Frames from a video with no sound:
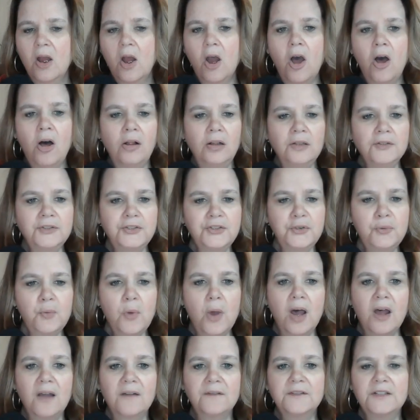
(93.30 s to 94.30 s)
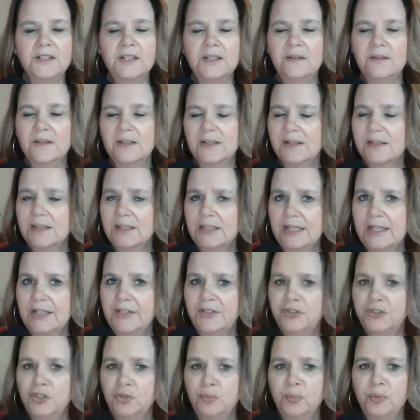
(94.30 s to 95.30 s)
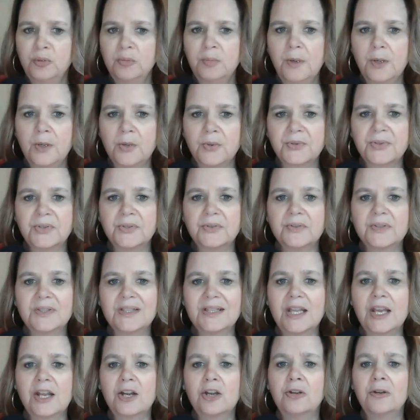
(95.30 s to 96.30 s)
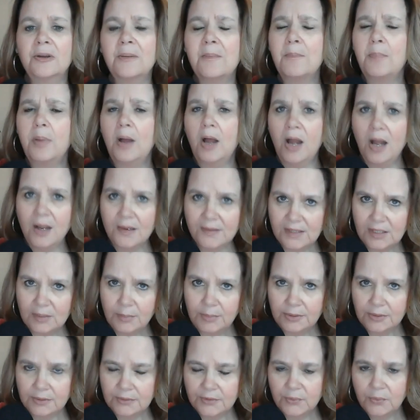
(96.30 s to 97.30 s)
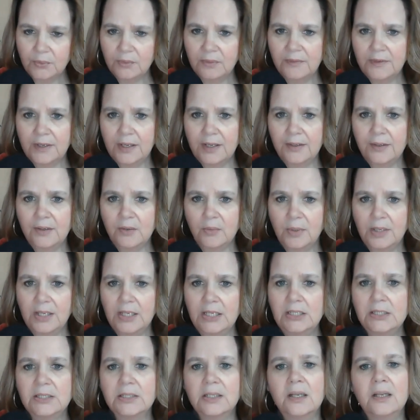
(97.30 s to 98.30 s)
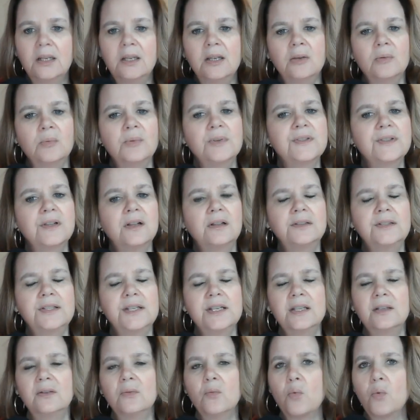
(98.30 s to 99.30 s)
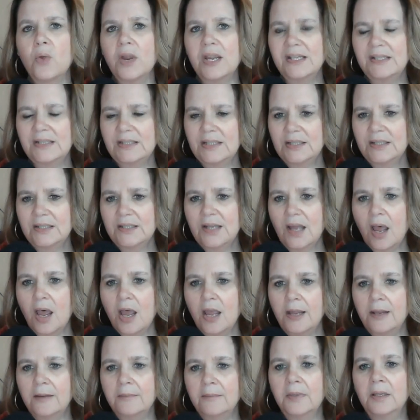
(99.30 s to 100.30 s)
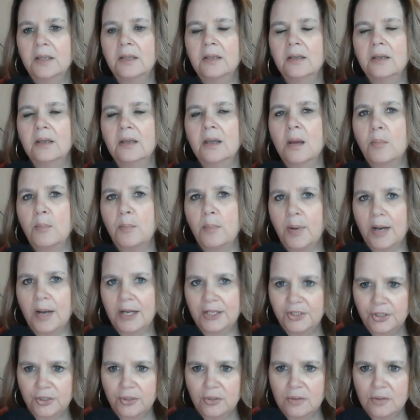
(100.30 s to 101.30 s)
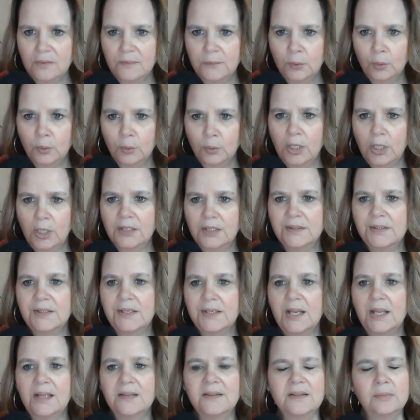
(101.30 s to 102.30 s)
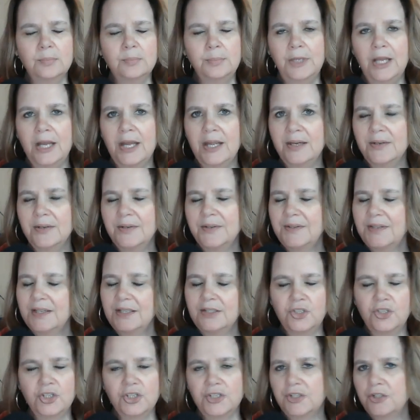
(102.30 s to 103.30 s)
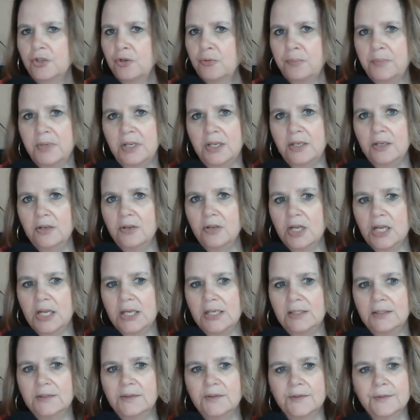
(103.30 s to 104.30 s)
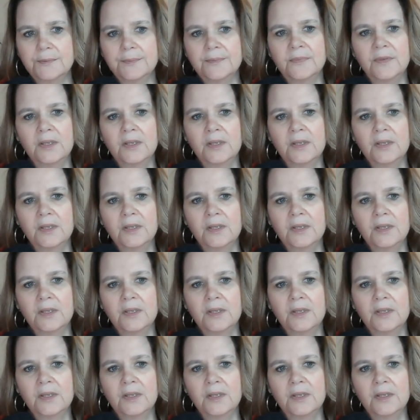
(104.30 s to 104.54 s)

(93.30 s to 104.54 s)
All too often, this leads to proposals that are impossible to evaluate, resulting in wasted time, budget overruns, and suppliers that just don't meet your needs.